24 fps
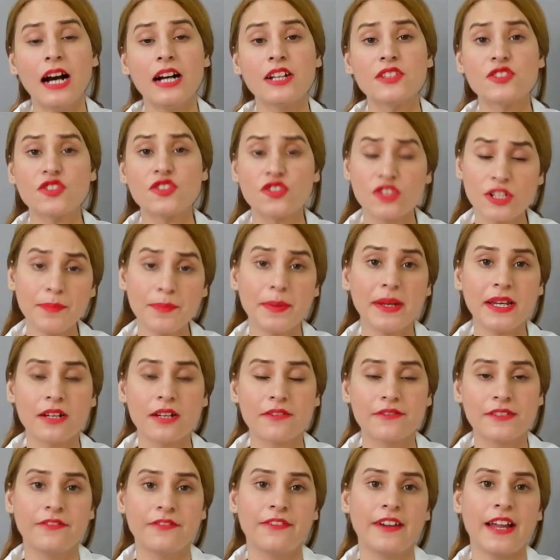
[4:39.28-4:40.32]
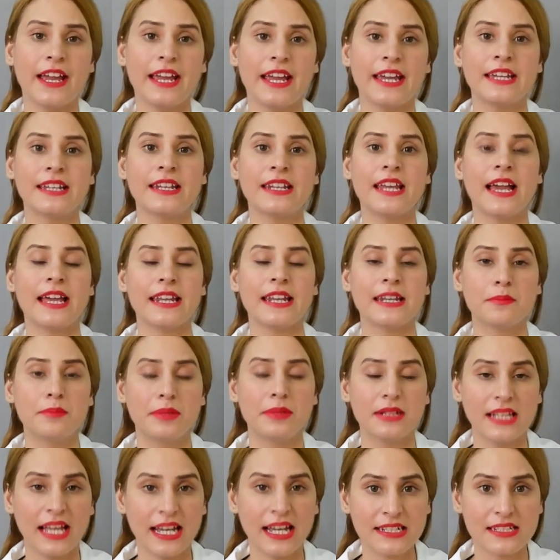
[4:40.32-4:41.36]
stripping of the vein and a
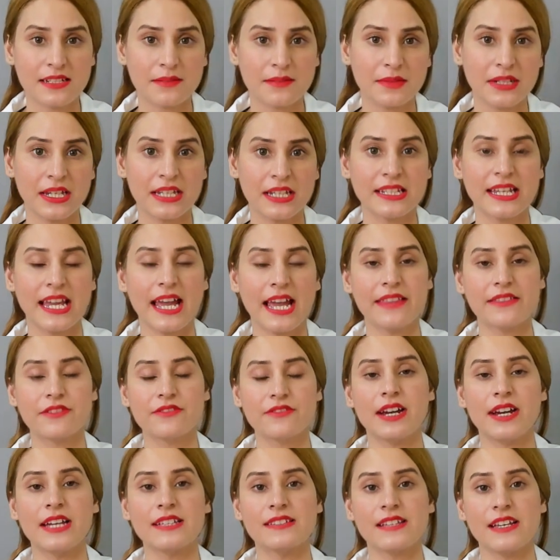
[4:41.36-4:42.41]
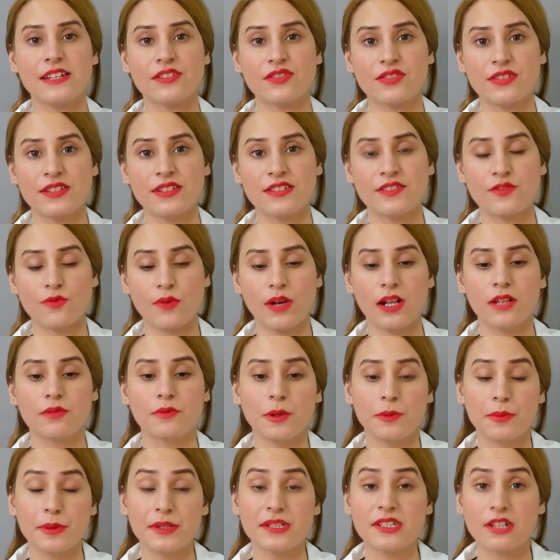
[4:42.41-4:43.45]
ablectomy and catheterization as well.
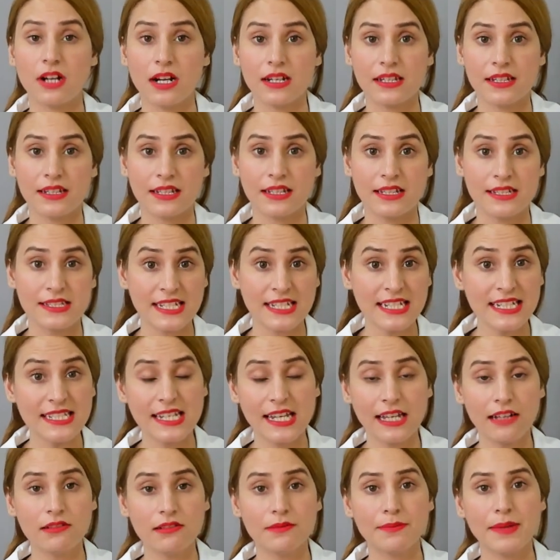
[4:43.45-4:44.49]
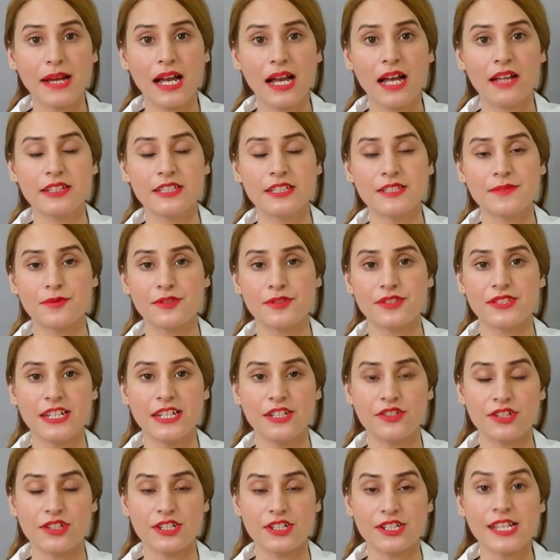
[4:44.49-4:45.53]
We'll be talking in detail about these
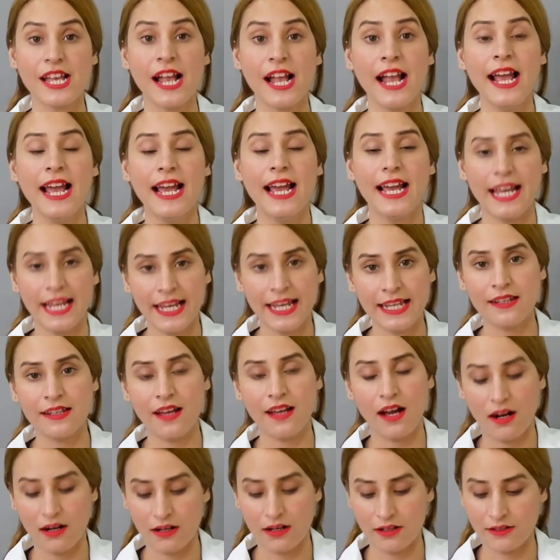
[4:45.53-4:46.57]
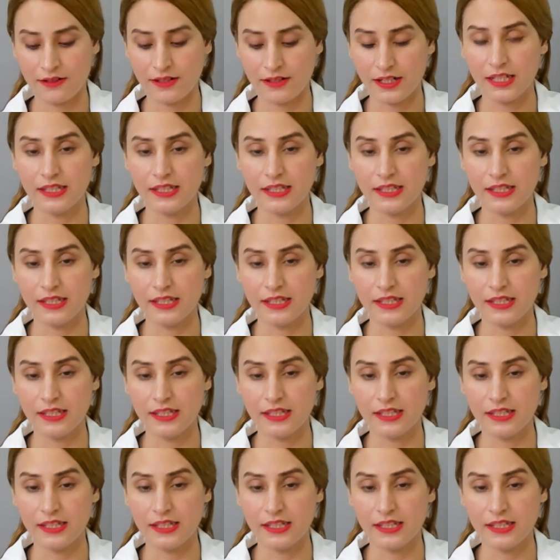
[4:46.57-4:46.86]
procedures in our